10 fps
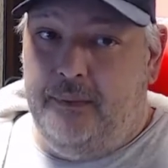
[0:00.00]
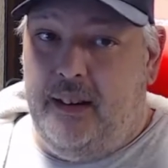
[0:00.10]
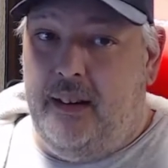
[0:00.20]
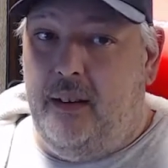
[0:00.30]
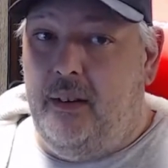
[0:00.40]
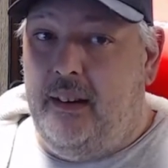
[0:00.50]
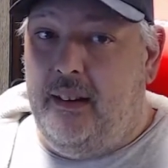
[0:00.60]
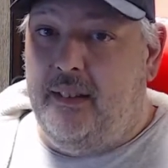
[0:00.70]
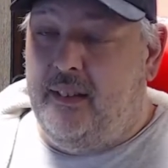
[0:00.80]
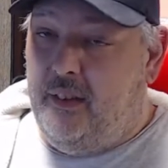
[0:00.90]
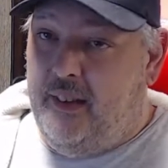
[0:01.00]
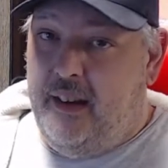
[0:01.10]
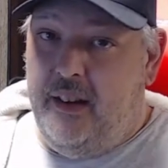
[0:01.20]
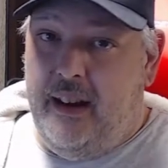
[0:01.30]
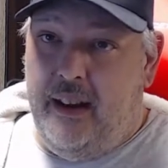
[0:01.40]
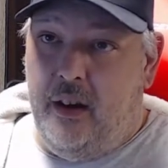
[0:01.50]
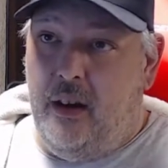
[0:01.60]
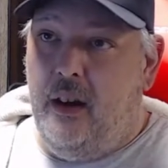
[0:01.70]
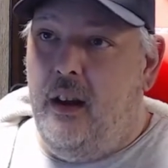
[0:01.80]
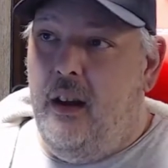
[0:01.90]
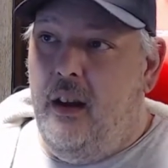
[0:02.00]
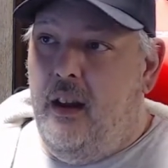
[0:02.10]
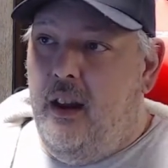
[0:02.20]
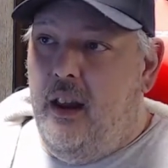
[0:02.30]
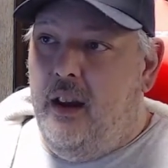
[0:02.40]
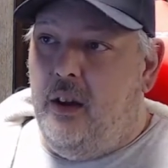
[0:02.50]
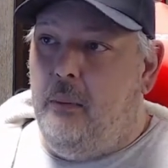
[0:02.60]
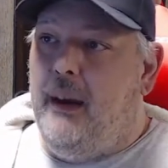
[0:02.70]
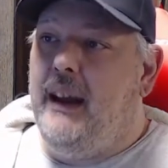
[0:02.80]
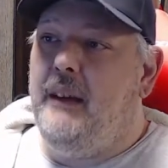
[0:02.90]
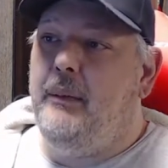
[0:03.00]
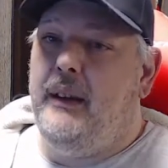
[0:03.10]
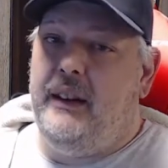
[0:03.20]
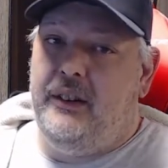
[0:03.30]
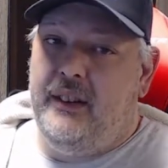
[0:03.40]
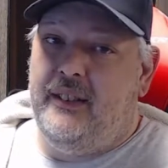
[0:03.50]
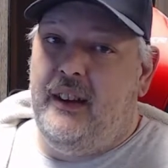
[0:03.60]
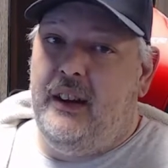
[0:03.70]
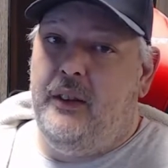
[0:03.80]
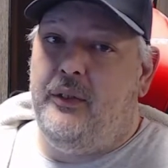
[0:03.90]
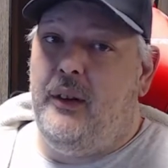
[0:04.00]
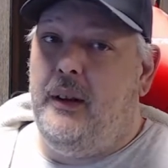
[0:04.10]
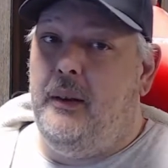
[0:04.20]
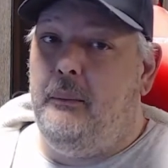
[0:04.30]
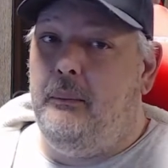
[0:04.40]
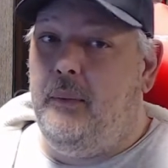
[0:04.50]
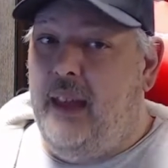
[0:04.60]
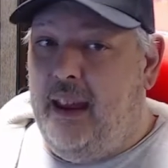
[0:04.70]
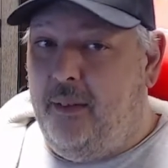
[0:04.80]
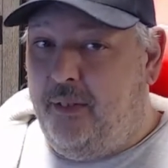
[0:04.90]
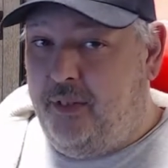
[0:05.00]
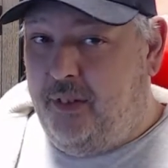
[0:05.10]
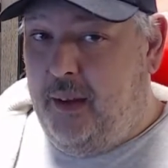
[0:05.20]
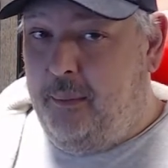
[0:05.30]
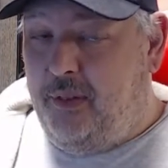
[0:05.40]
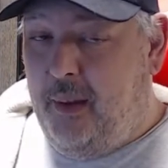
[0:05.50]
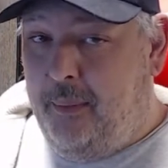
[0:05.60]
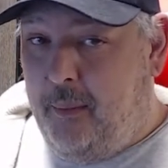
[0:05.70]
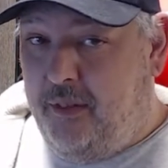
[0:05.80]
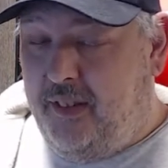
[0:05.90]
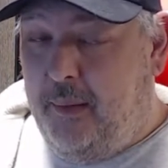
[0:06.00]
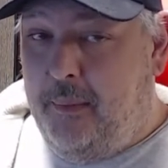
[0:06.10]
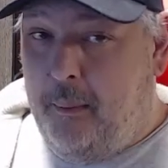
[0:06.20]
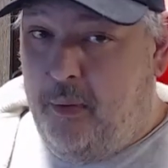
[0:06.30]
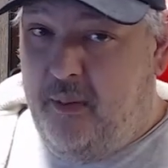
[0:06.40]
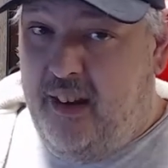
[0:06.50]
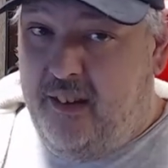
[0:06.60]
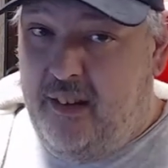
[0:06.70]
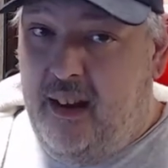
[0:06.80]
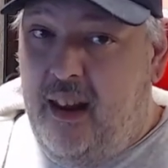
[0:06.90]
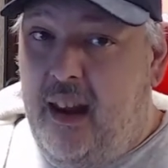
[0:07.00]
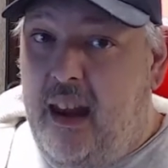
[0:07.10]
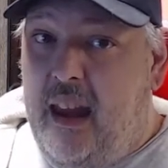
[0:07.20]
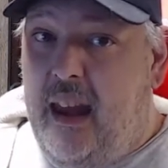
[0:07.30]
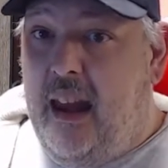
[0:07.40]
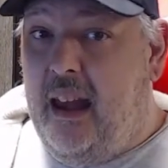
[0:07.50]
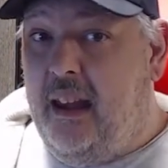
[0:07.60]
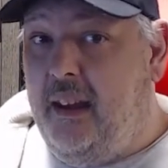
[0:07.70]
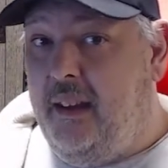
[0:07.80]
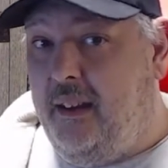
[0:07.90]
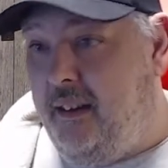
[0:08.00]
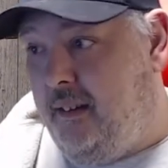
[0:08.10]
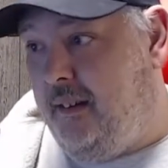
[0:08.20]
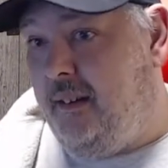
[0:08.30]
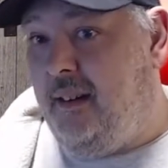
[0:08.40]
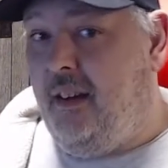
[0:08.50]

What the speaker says: And so then you get your your mind playing tricks on you from lack of sleep deprivation, and it